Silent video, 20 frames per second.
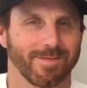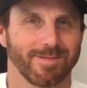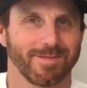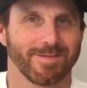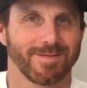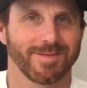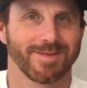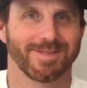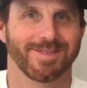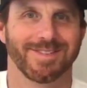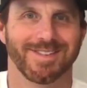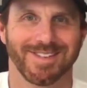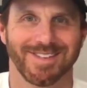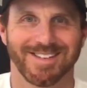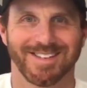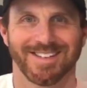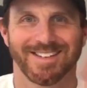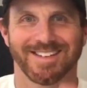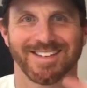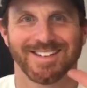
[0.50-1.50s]

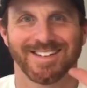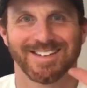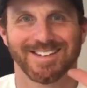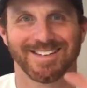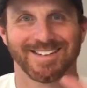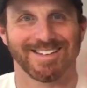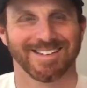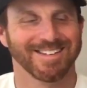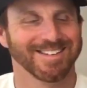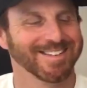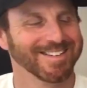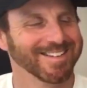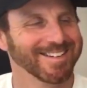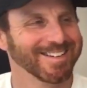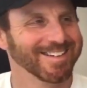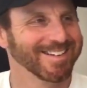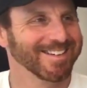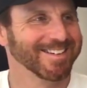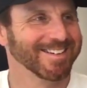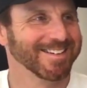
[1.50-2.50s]

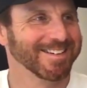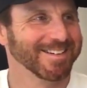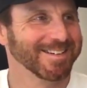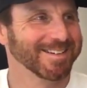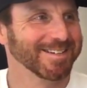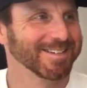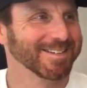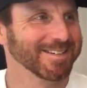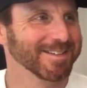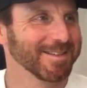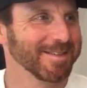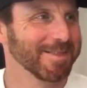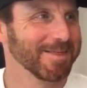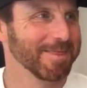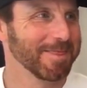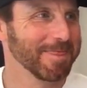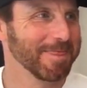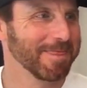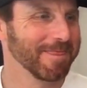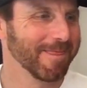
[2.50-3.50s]

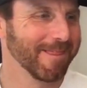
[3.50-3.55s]
The person shown says nothing.